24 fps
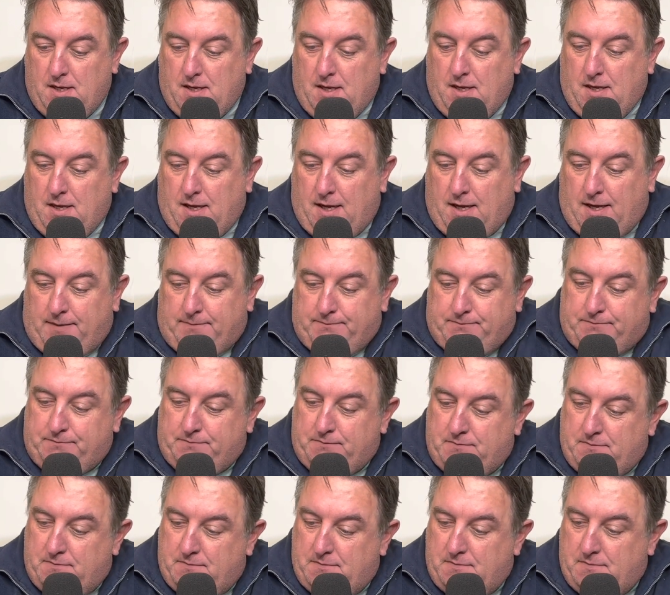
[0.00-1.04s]
The
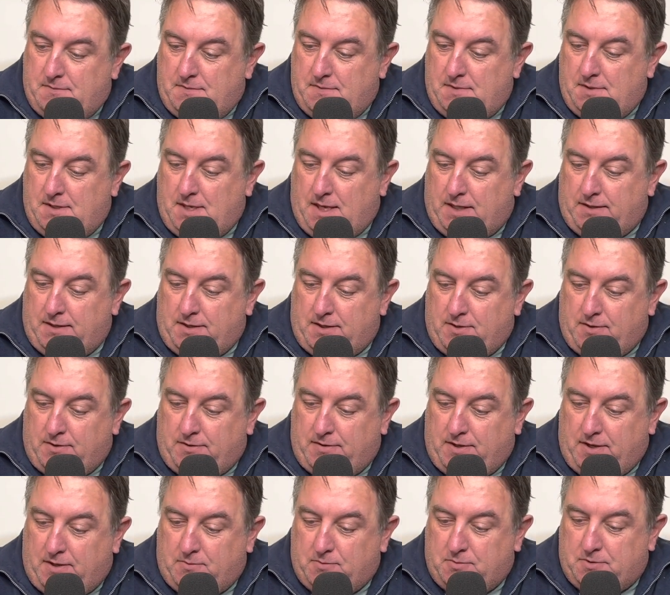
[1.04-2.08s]
other thing that I
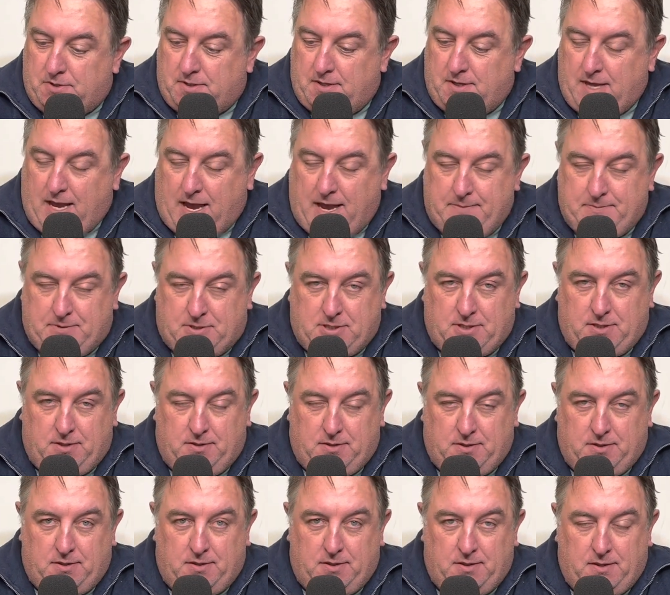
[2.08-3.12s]
think was
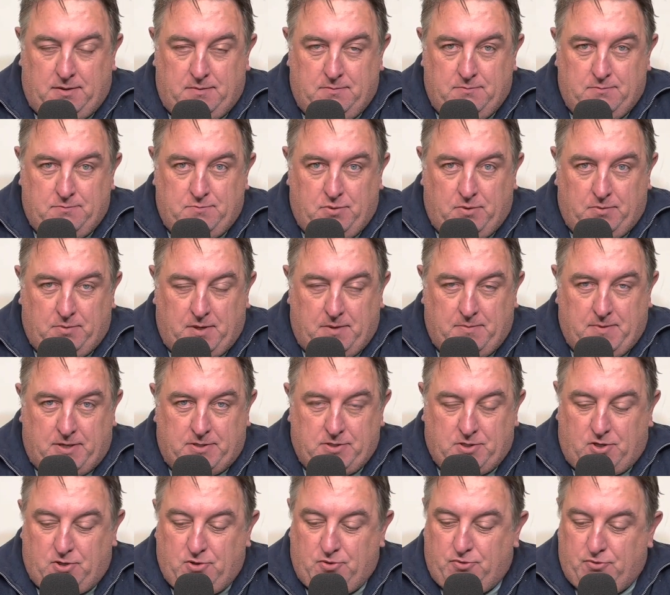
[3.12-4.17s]
absolutely probably the
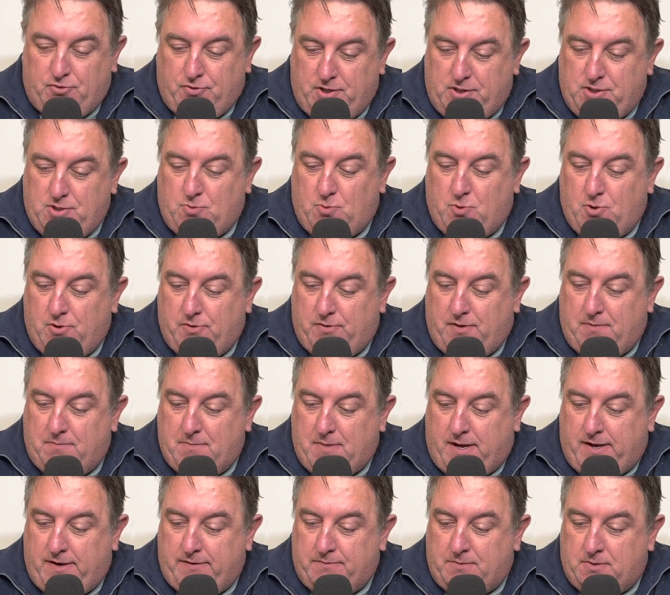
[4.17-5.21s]
most cringeworthy
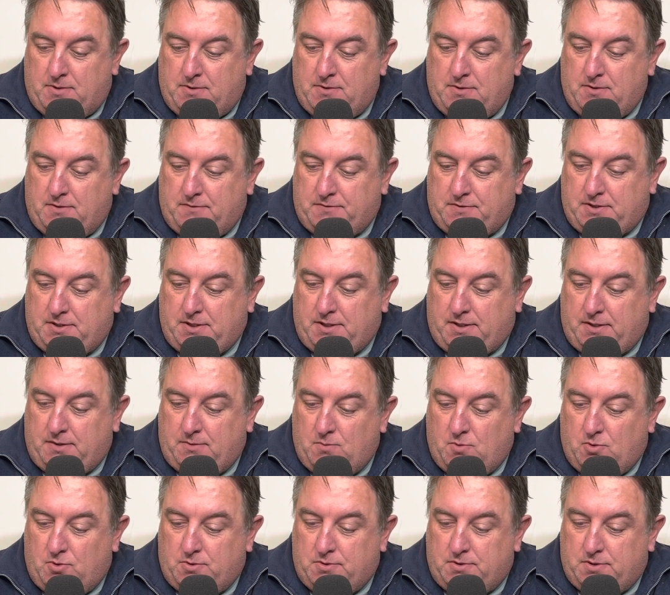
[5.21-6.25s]
moment I've seen
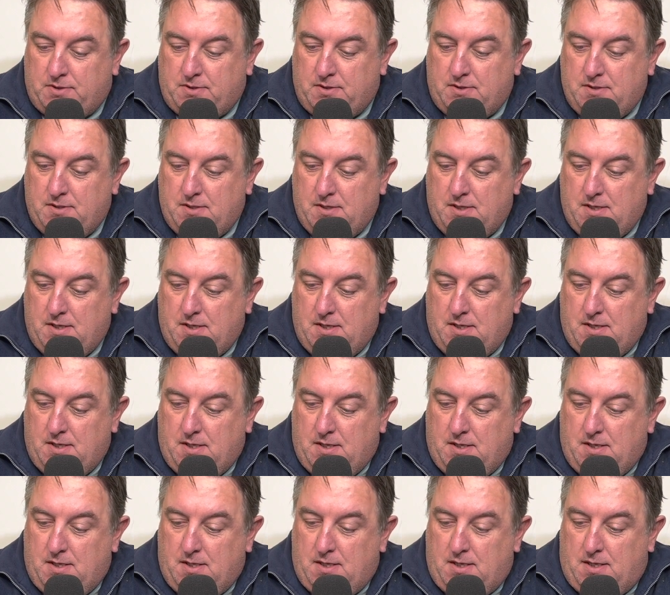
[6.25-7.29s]
was
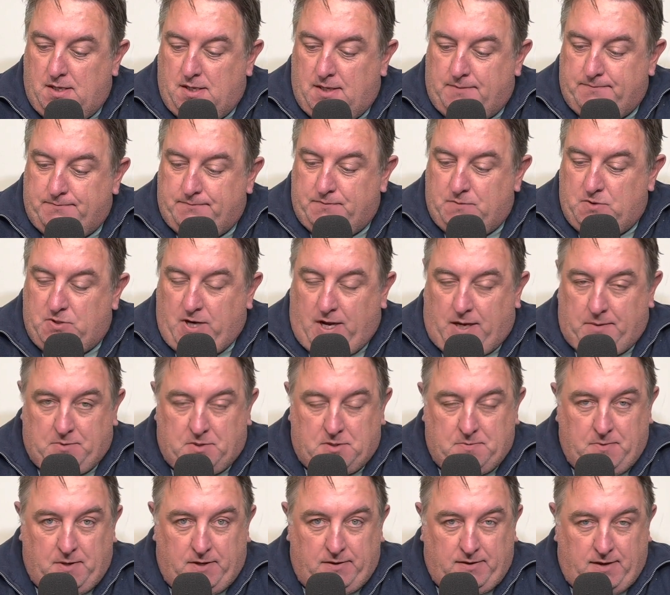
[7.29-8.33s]
James
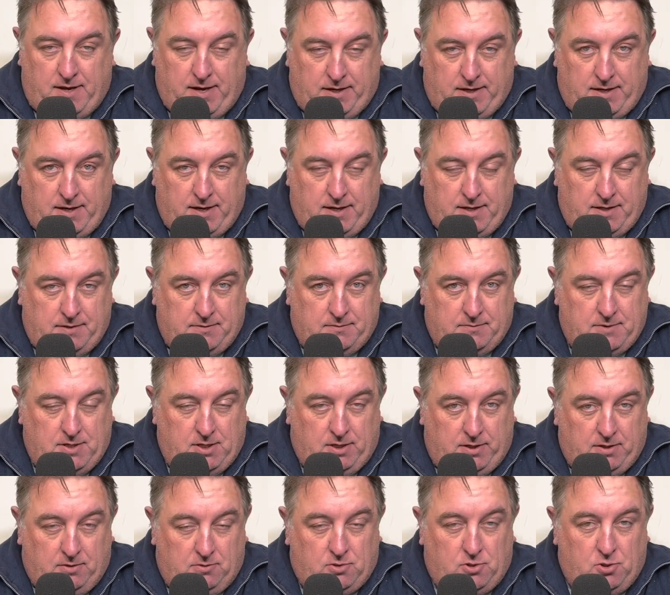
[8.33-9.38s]
Smith, aka
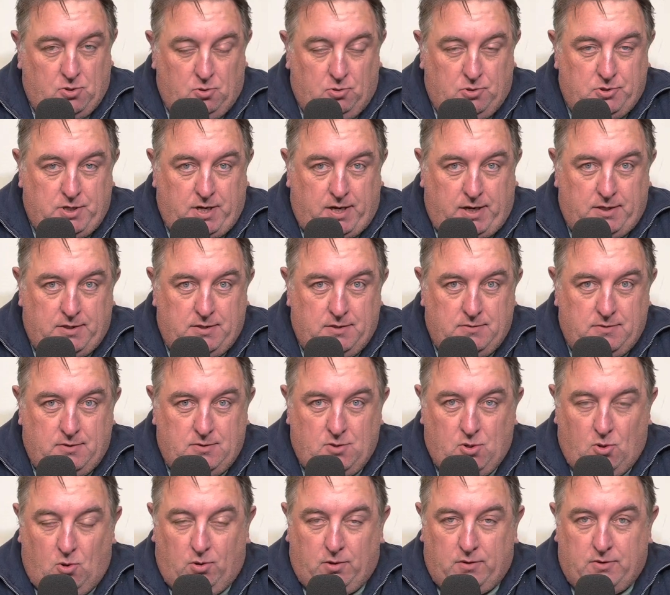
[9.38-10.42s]
LL Cool J,
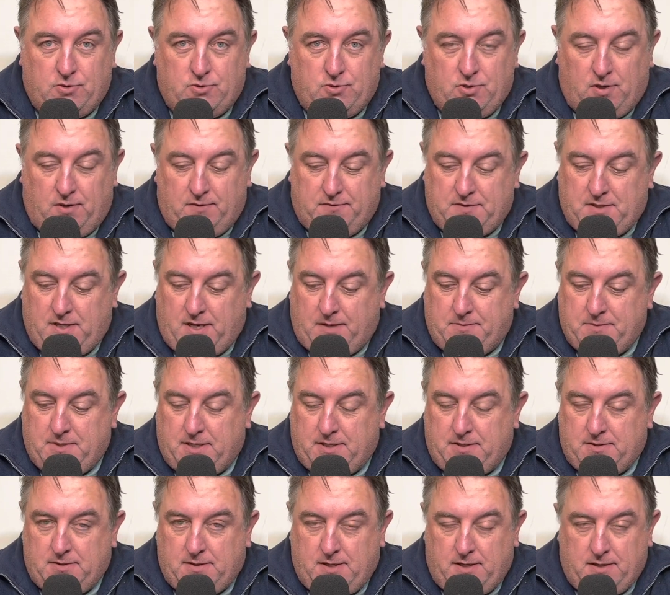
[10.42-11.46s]
calling the drivers' names
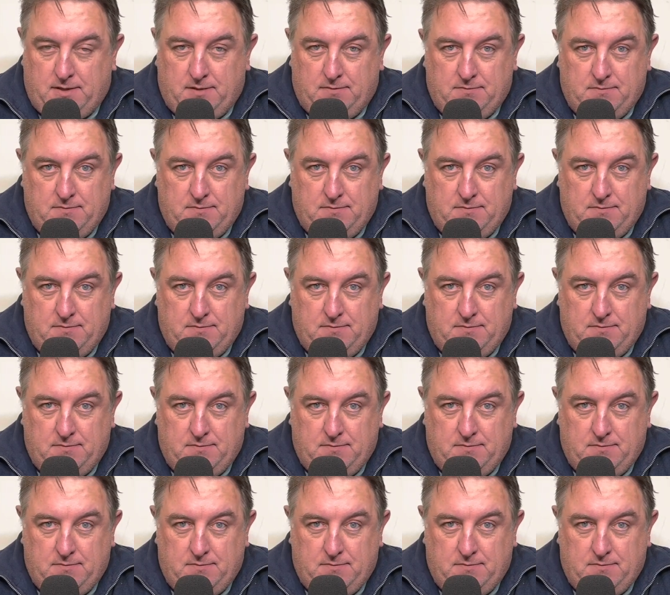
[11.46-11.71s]
out as they